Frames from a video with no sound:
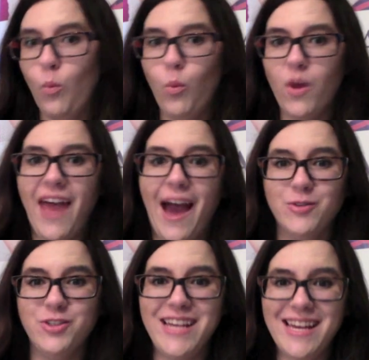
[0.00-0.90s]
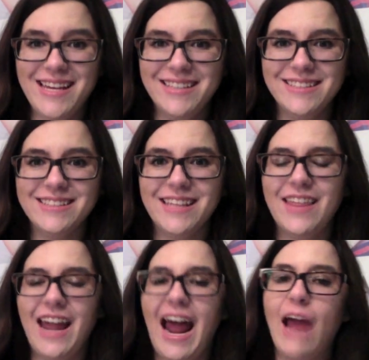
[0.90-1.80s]
with how she is
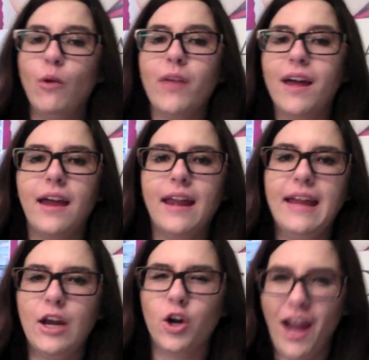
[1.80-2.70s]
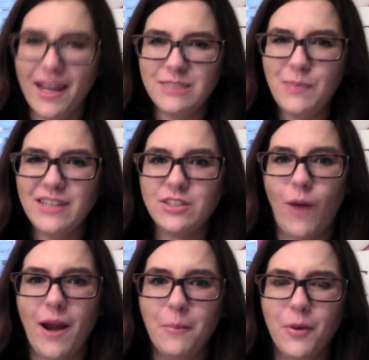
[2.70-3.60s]
that I don't think I could get in her headspace to
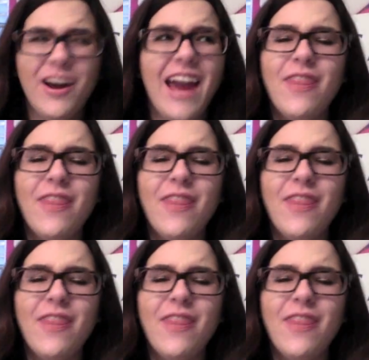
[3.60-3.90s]
write a book.